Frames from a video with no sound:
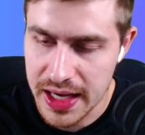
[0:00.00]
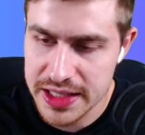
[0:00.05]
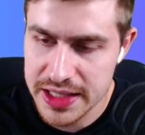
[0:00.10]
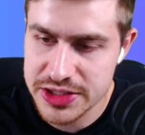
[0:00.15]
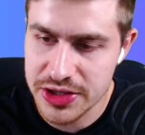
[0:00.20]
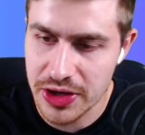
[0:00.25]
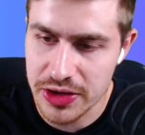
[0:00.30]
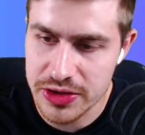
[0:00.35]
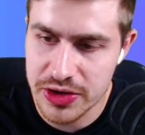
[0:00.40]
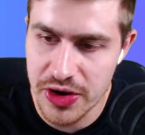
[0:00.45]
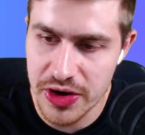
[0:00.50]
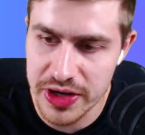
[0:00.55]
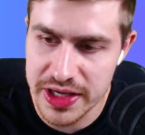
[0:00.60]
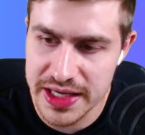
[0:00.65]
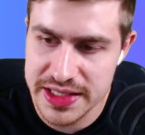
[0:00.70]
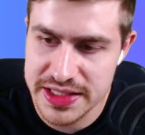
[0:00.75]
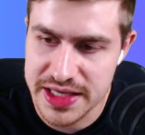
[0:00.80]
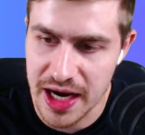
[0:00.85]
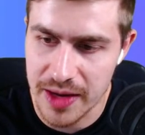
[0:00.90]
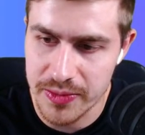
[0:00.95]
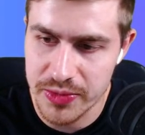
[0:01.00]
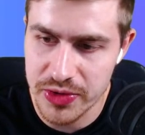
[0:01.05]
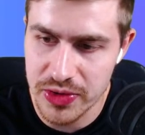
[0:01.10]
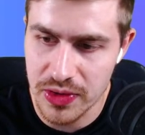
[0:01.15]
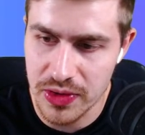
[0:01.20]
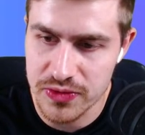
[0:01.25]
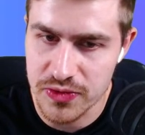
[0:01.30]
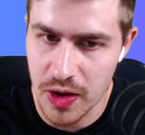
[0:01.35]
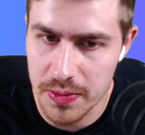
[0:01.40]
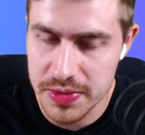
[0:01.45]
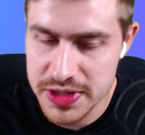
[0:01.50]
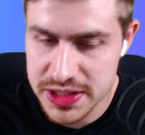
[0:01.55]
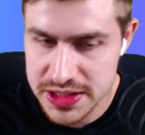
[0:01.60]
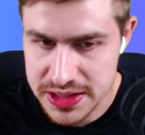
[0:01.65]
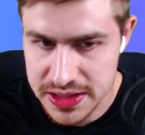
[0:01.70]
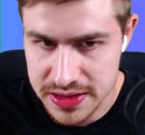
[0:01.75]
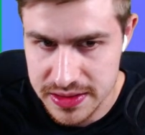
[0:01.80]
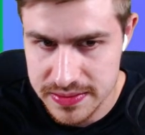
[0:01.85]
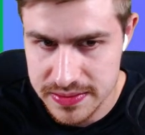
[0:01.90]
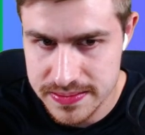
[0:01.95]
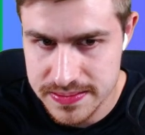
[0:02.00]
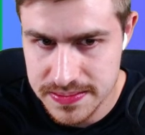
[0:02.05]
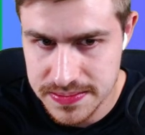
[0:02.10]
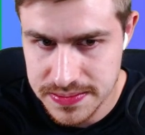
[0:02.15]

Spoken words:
Start Kirkes, Gabriel, or Robinson.